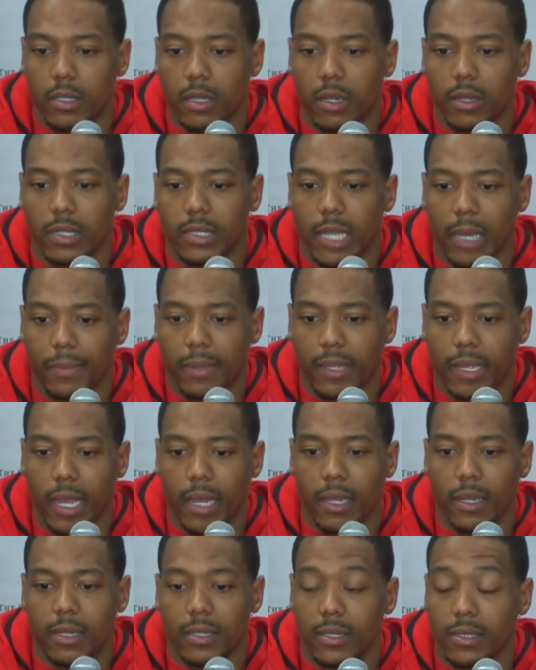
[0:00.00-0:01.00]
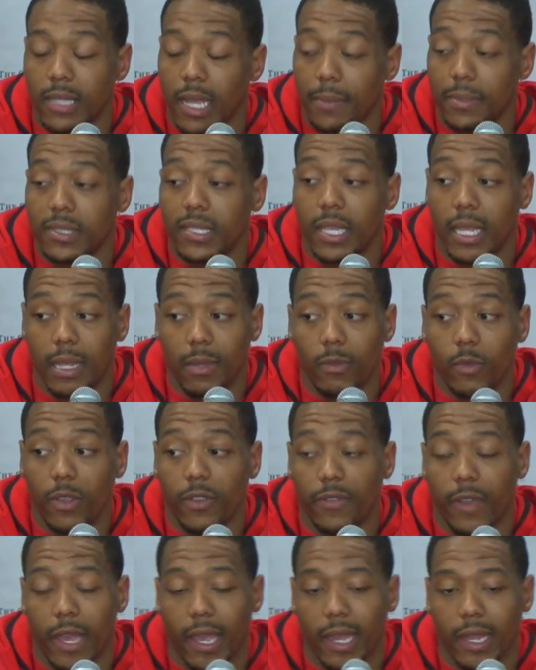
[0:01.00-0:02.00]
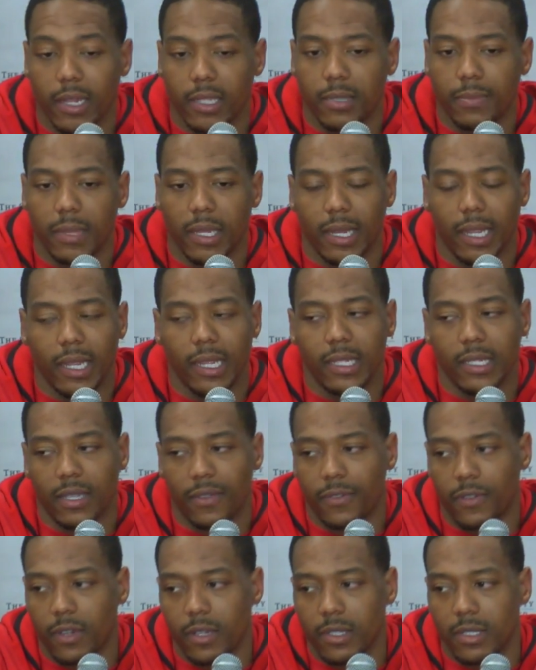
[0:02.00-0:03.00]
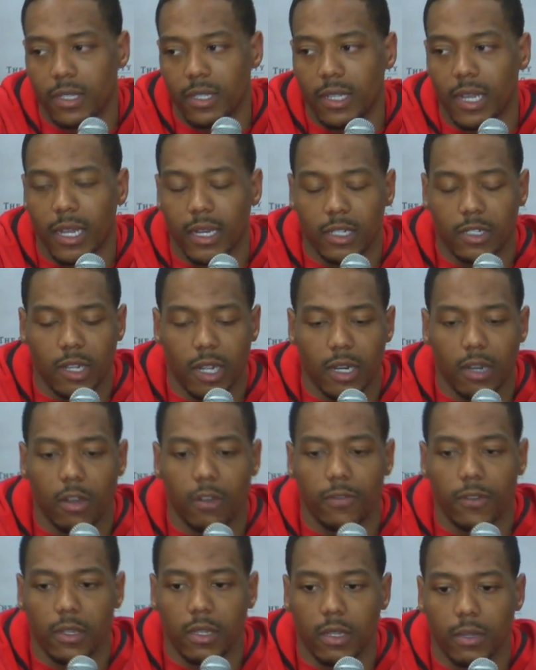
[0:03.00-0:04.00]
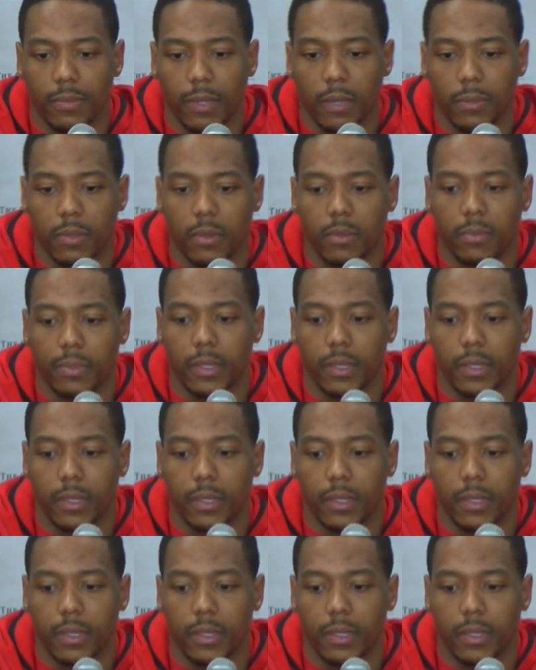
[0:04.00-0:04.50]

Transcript: you know, the type of team we've had has been easy for us to kind of try to overlook people.